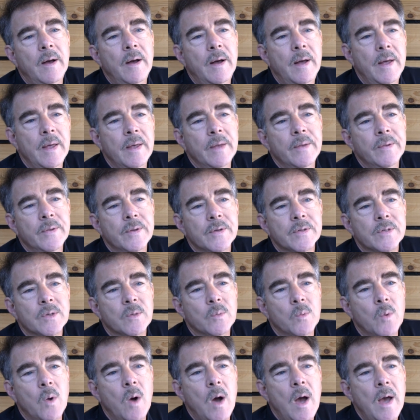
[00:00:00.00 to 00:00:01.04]
and there's
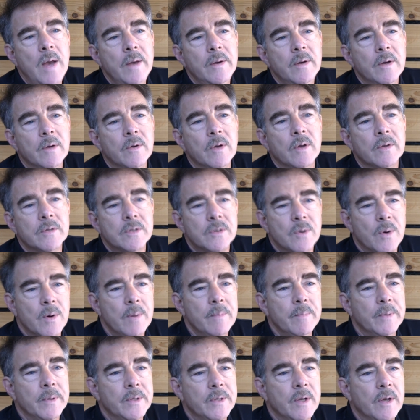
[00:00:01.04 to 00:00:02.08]
a wide
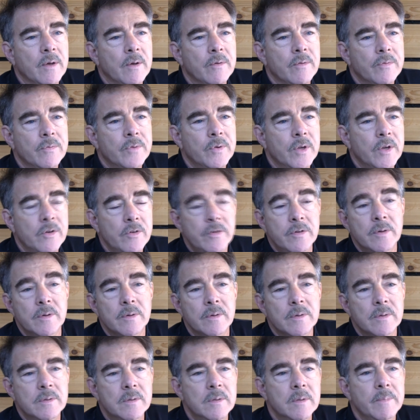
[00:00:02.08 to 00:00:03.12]
assortment of
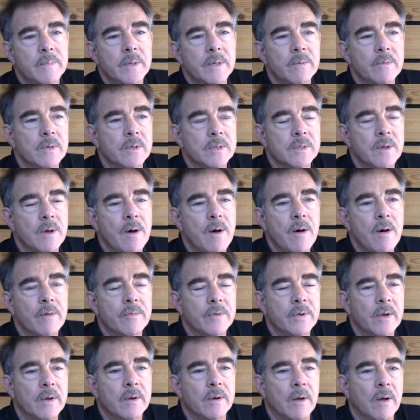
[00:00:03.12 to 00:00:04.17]
issues to be
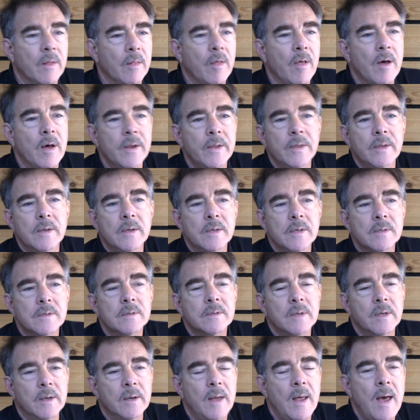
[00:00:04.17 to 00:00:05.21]
resolved, and a lot of
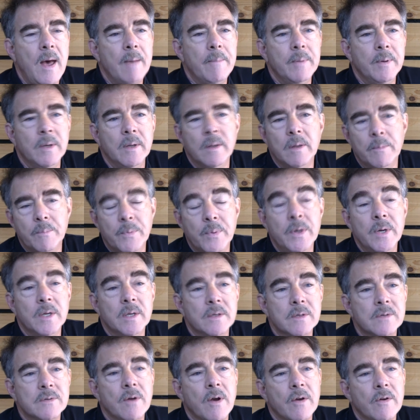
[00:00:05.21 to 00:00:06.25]
these can happen in the
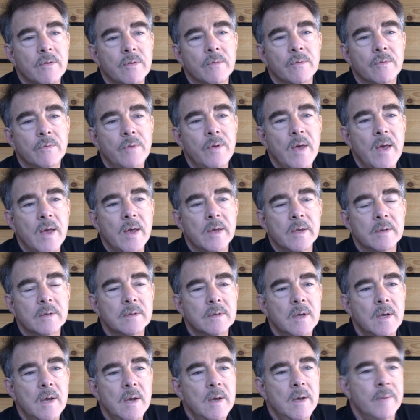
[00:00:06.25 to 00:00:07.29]
pre-construction
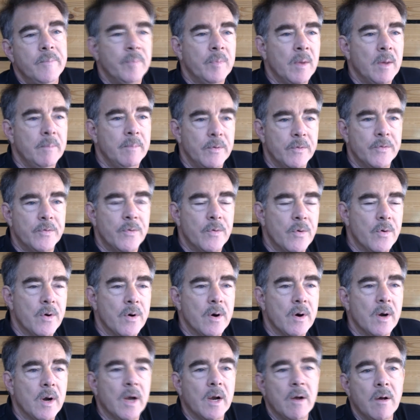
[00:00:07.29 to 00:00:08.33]
phase
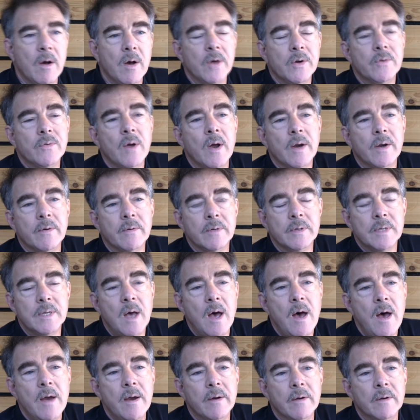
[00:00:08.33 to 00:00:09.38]
before a contractor is
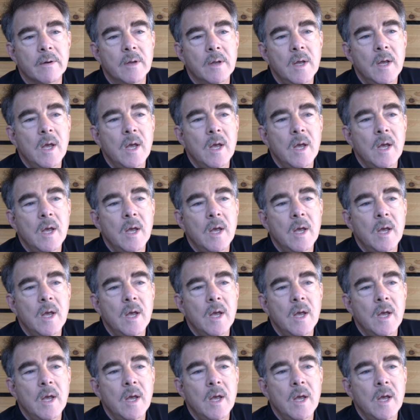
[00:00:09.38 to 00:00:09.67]
hired.